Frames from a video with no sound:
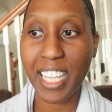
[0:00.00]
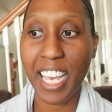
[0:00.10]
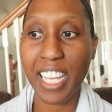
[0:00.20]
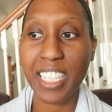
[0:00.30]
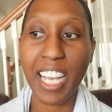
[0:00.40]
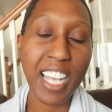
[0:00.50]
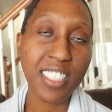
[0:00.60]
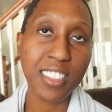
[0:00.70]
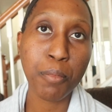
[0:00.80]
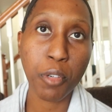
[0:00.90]
that
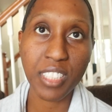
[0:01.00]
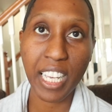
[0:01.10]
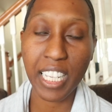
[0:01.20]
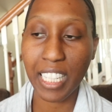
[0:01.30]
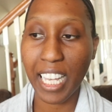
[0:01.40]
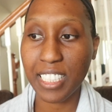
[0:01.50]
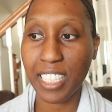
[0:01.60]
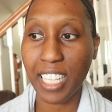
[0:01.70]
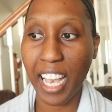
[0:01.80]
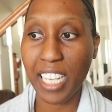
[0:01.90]
guides the
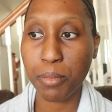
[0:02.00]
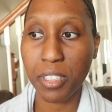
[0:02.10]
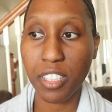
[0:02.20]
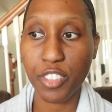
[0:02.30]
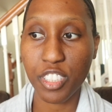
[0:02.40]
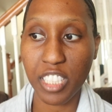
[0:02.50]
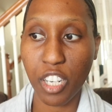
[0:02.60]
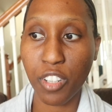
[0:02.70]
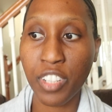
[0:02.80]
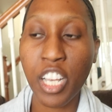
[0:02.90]
multi-galactic aspect of
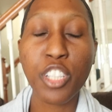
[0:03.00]
yourself